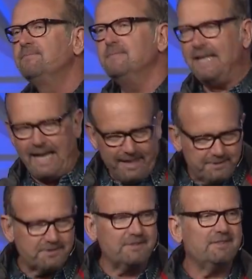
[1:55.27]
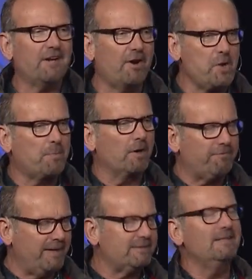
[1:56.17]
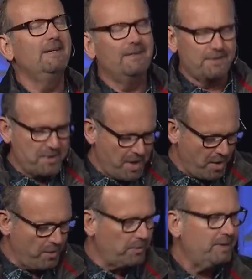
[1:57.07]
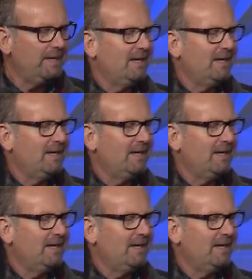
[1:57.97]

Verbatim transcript: Yes. Are you perfect? No.